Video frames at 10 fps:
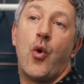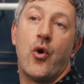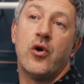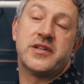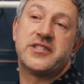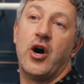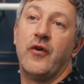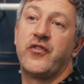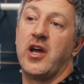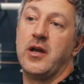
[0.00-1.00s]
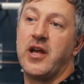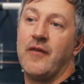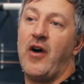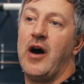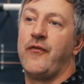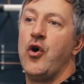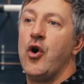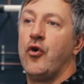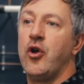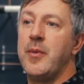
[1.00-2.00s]
Corn itself can give off a
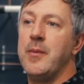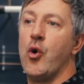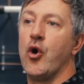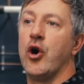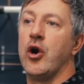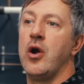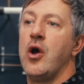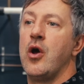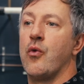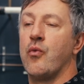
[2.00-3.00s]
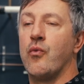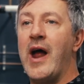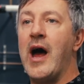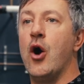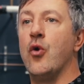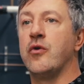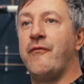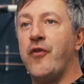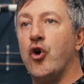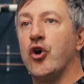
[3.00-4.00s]
little bit more round,
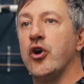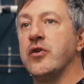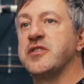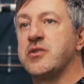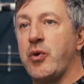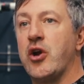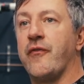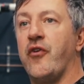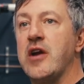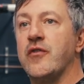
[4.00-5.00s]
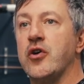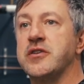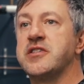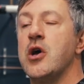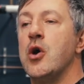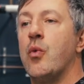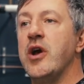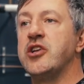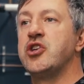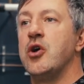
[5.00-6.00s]
fuller, sweeter flavors,
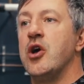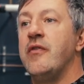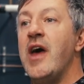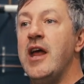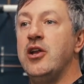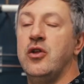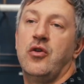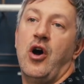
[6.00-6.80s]
which then